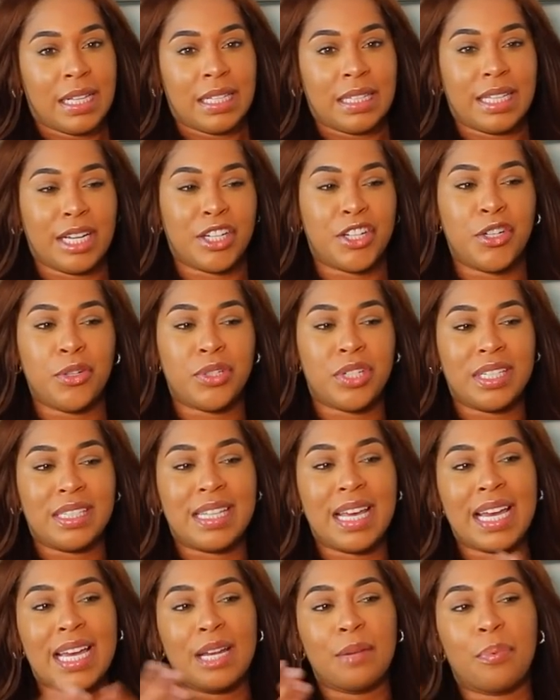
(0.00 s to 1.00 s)
that you should
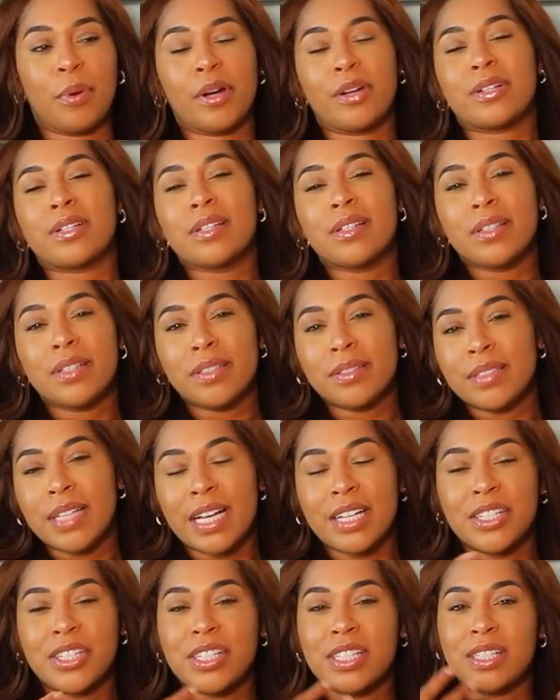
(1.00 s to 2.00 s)
take it personal
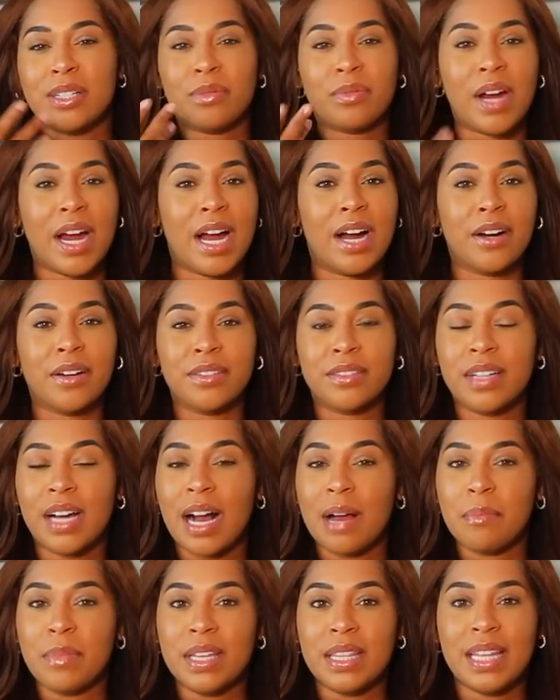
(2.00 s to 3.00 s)
that she's around.
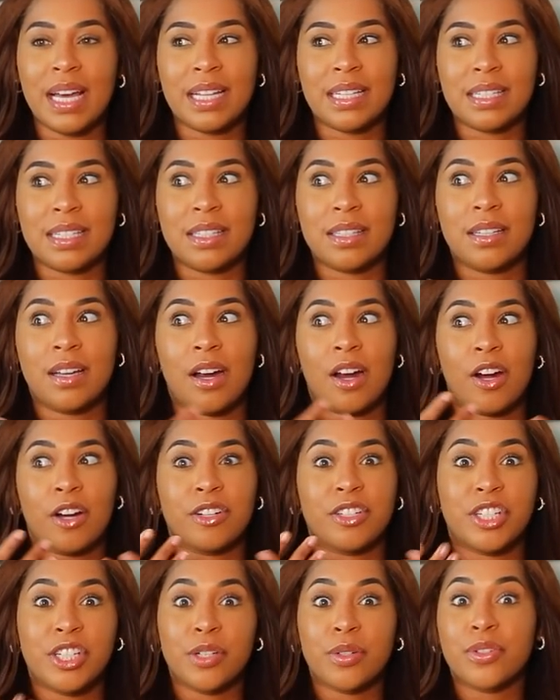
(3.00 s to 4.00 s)
I mean, that's her
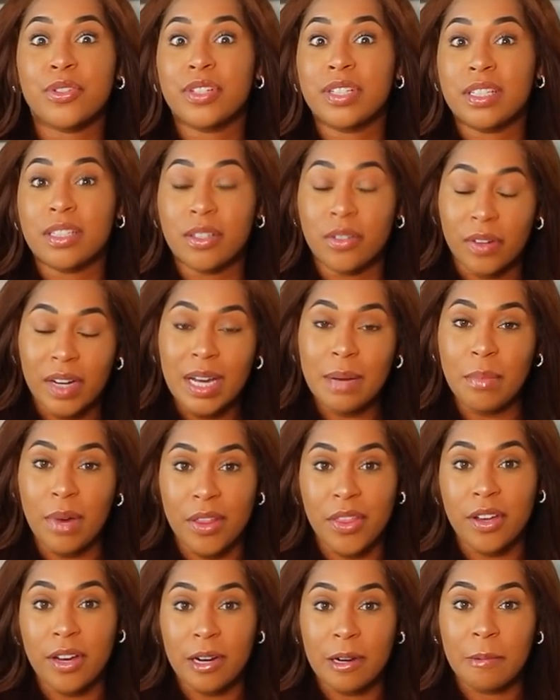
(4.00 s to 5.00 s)
children's
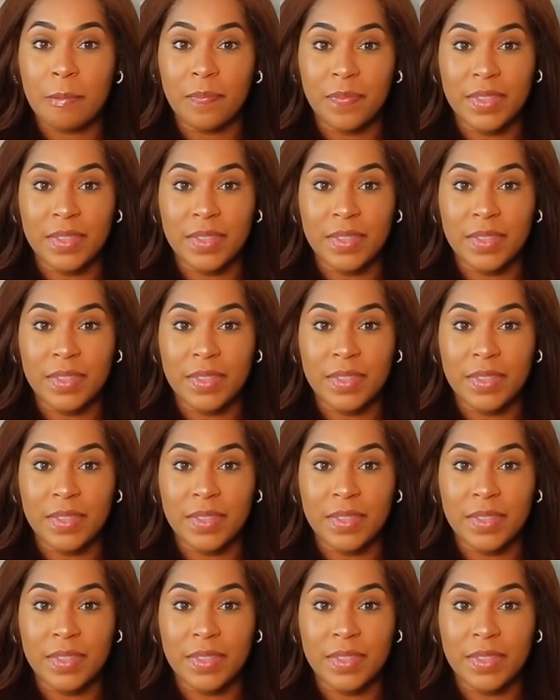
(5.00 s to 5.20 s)
grandmother.